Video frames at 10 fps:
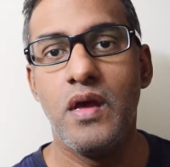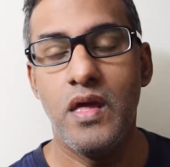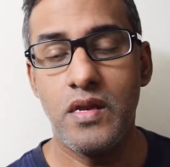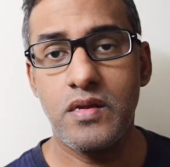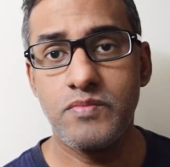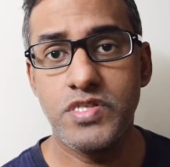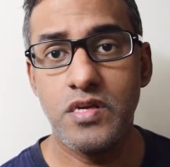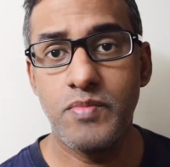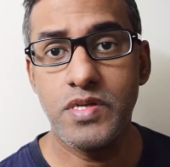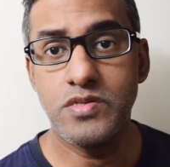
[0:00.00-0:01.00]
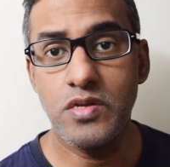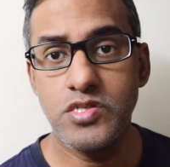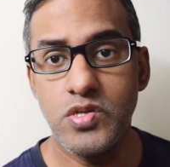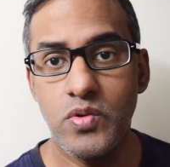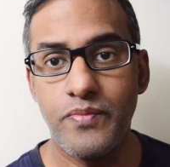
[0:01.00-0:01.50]
An income statement is
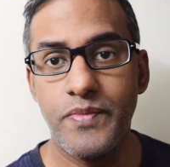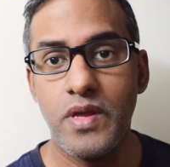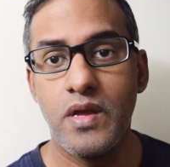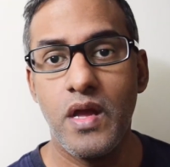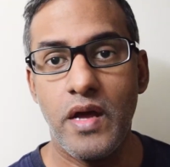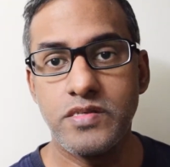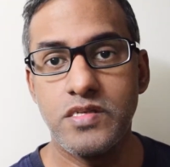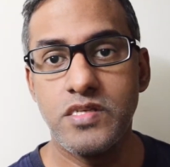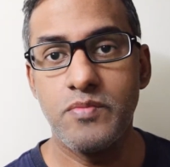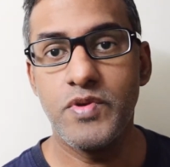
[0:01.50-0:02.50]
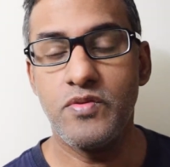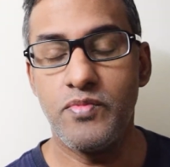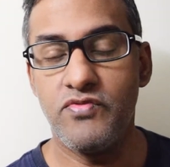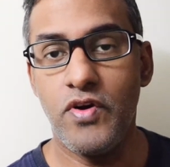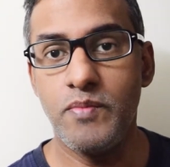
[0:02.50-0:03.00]
also known as a statement of
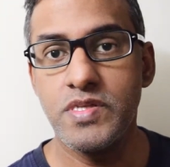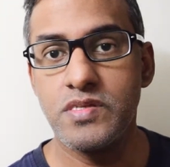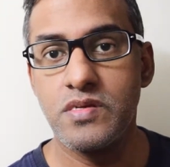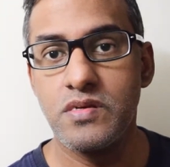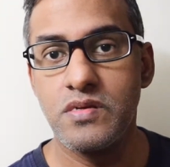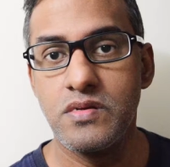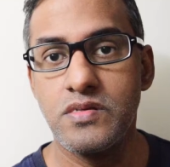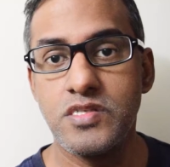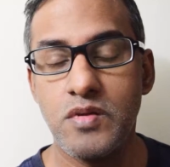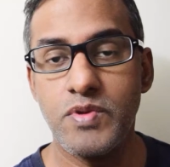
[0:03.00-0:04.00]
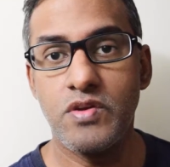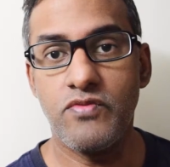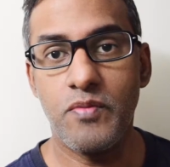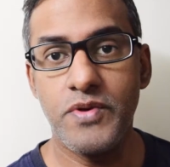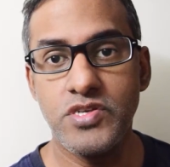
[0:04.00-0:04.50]
performance, statement of
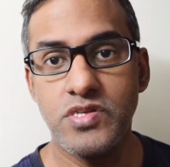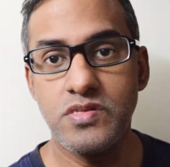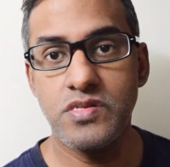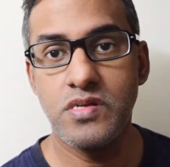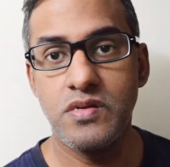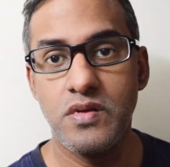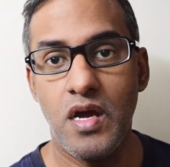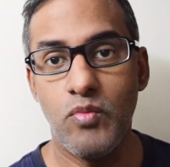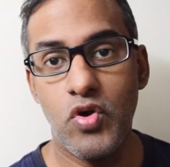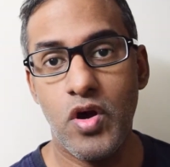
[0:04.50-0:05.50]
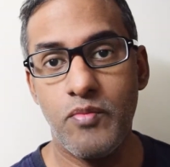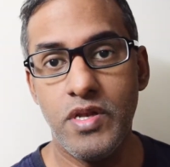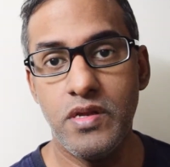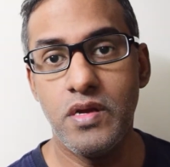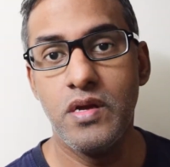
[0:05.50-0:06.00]
operations, and more
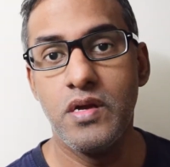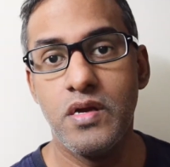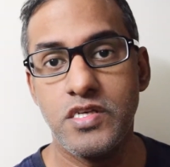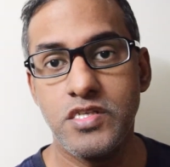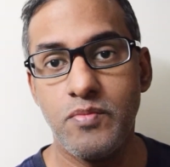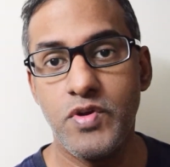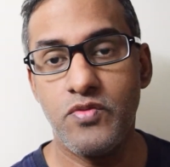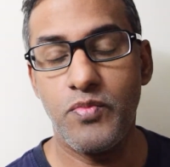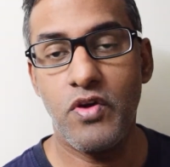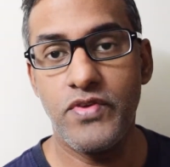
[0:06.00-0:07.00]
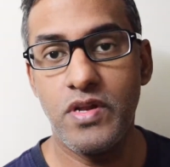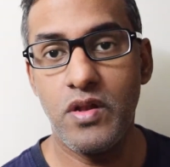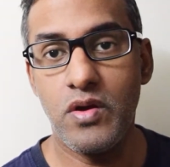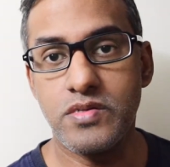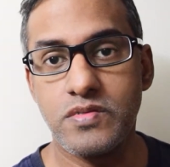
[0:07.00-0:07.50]
commonly, a statement of profit and
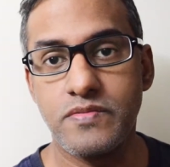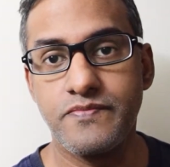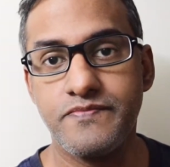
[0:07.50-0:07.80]
loss.